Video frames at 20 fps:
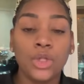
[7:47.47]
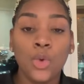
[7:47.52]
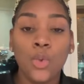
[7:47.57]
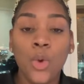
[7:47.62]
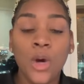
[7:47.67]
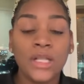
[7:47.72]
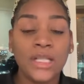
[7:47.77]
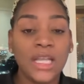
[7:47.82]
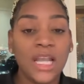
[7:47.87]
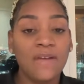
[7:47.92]
the
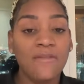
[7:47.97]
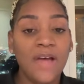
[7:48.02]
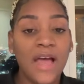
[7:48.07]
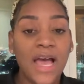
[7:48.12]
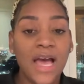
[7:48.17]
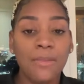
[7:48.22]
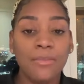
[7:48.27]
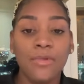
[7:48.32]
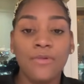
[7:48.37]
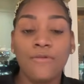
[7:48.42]
one that I've
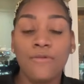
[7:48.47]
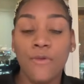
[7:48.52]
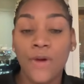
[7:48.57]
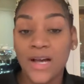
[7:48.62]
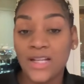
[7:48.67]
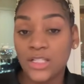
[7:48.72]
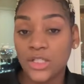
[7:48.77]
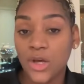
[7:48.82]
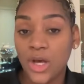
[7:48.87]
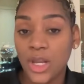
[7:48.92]
had before
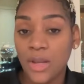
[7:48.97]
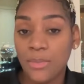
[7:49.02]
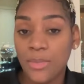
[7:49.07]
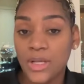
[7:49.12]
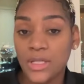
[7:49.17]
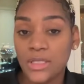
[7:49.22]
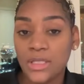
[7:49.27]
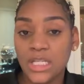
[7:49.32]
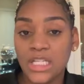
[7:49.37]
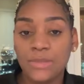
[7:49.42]
I started
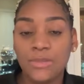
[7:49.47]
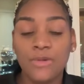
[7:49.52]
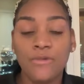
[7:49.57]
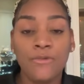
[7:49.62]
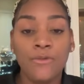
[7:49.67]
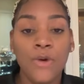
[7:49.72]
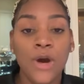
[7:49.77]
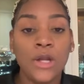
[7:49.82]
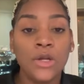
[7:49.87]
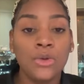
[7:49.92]
business,
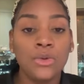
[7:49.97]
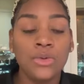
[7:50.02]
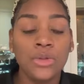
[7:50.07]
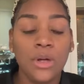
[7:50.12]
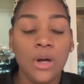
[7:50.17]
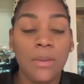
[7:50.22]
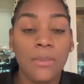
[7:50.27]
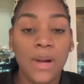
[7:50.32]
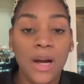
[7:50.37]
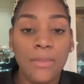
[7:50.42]
before I
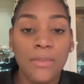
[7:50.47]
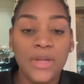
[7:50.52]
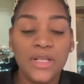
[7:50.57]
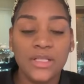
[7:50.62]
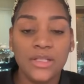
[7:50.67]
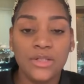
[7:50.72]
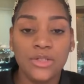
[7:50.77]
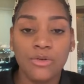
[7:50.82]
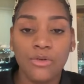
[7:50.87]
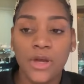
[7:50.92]
knew about
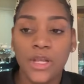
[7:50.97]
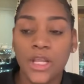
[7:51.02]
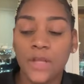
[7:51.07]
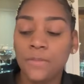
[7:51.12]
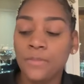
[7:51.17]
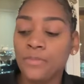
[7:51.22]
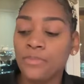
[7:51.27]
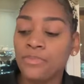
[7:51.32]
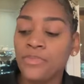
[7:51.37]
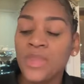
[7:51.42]
business
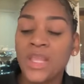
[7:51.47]
credit,